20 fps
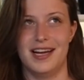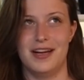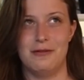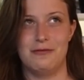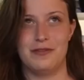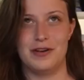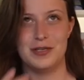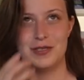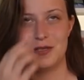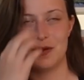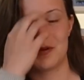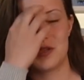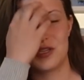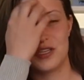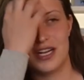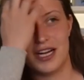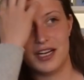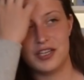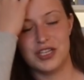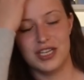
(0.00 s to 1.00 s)
for a social
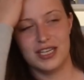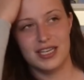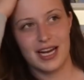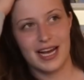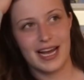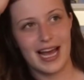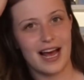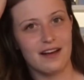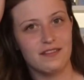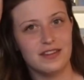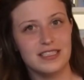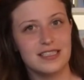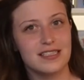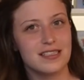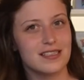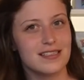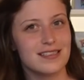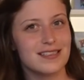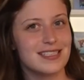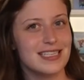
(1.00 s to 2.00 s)
deduction. I haven't
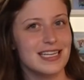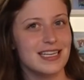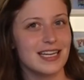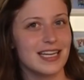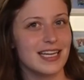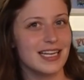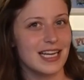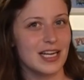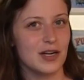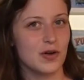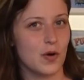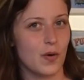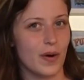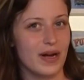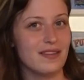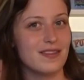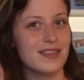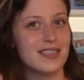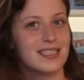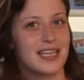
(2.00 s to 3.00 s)
seen it in
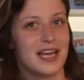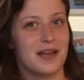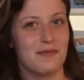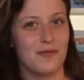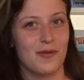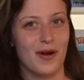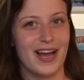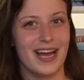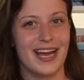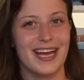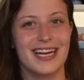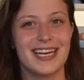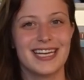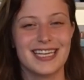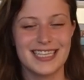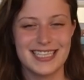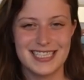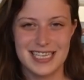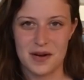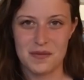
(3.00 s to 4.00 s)
quite the same way
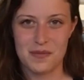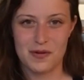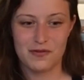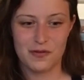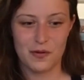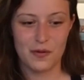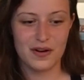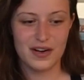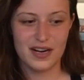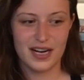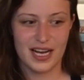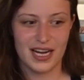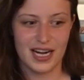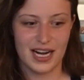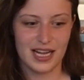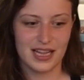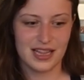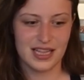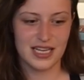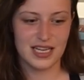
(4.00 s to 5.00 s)
done before, and
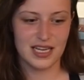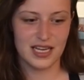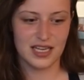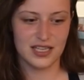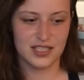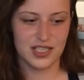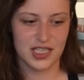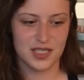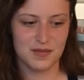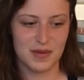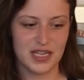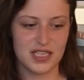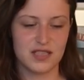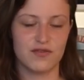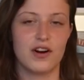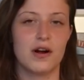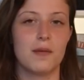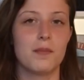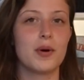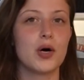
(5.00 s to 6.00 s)
I think it just makes
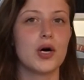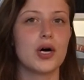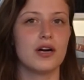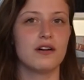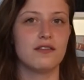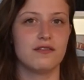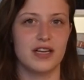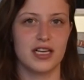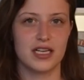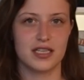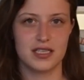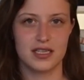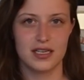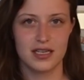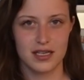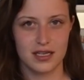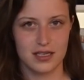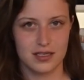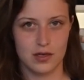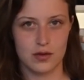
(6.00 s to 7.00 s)
for a perfect
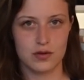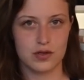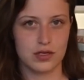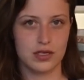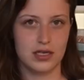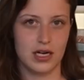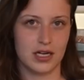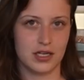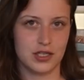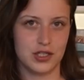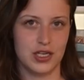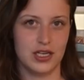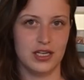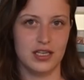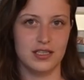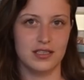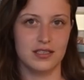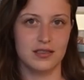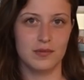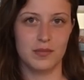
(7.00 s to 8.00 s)
social
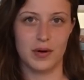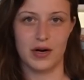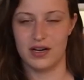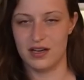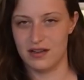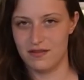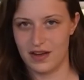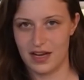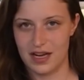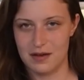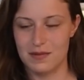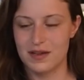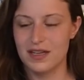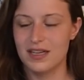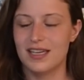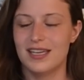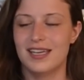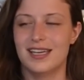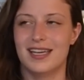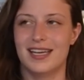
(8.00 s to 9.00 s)
deduction party vibe.
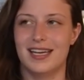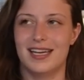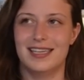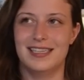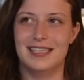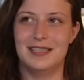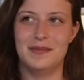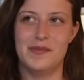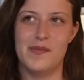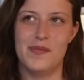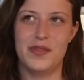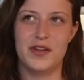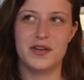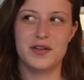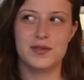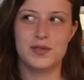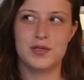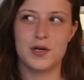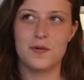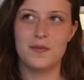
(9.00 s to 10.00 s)

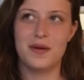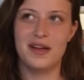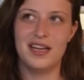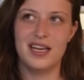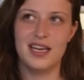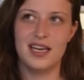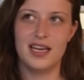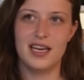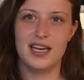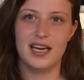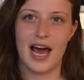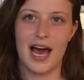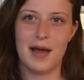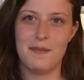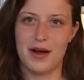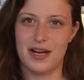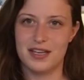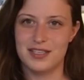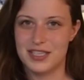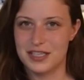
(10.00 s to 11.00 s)
There's so many
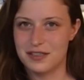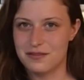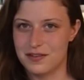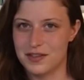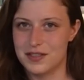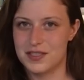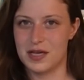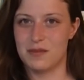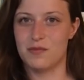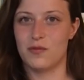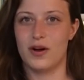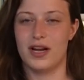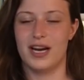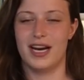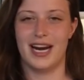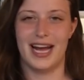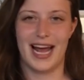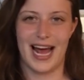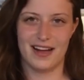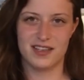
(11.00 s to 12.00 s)
I'm hunting for someone
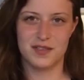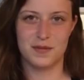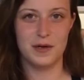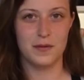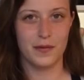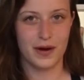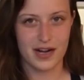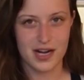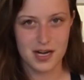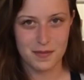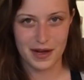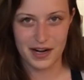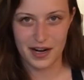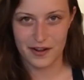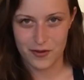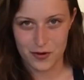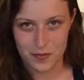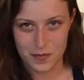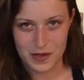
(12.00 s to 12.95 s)
and I have to be wary about other